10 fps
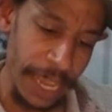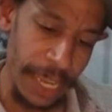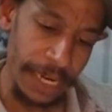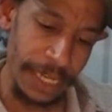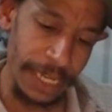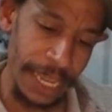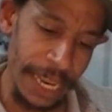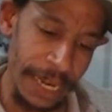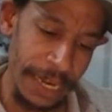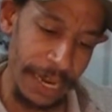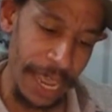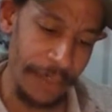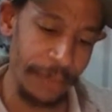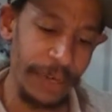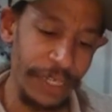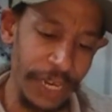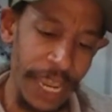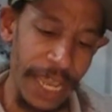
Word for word: and land 3 jig